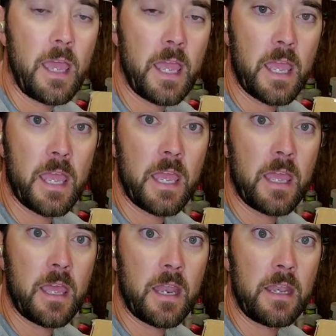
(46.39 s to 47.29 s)

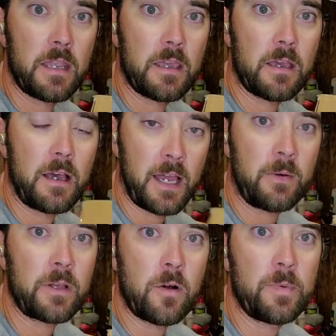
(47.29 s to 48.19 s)
And I
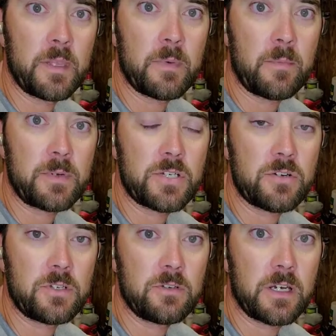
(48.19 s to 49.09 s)
want to open them up and
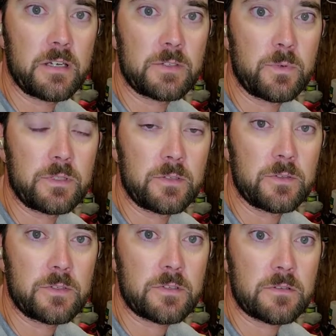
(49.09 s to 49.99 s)
show you guys what
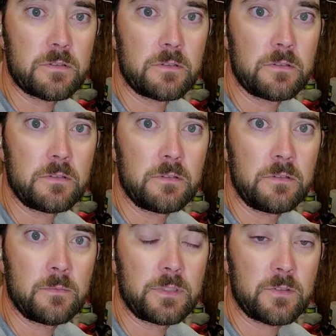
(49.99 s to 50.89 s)
those
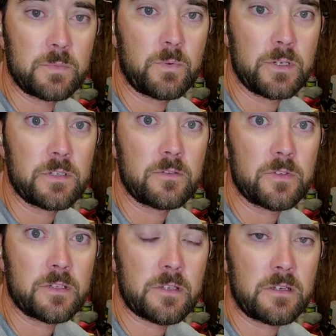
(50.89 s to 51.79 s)
boys
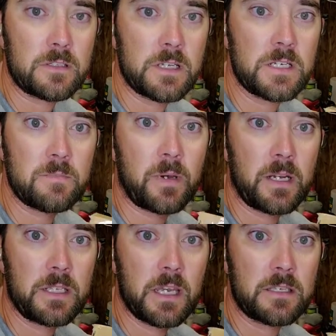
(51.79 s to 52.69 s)
over at Sawdust Nation
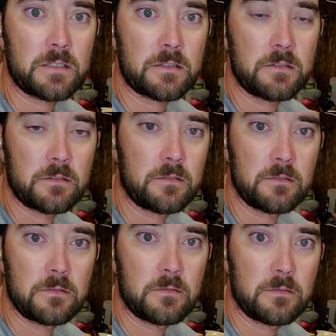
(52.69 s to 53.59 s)
Podcast
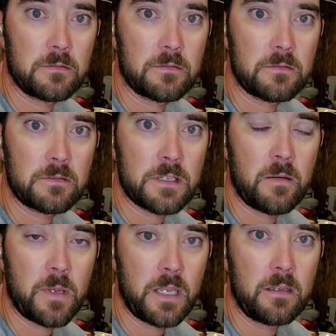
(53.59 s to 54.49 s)

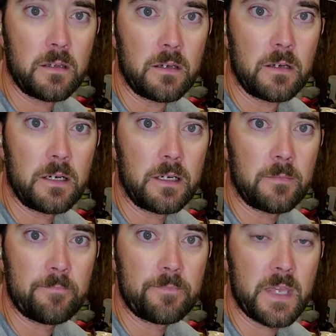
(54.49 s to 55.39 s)
sent me
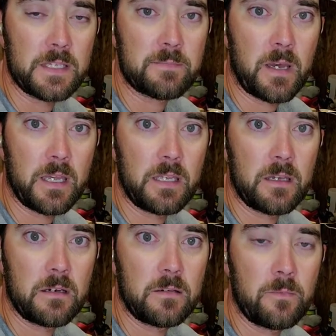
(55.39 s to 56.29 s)
as my
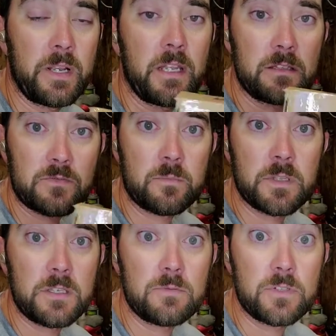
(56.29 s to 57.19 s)
winnings from
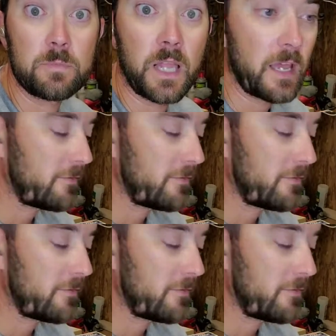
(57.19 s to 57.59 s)
the YouTube Live.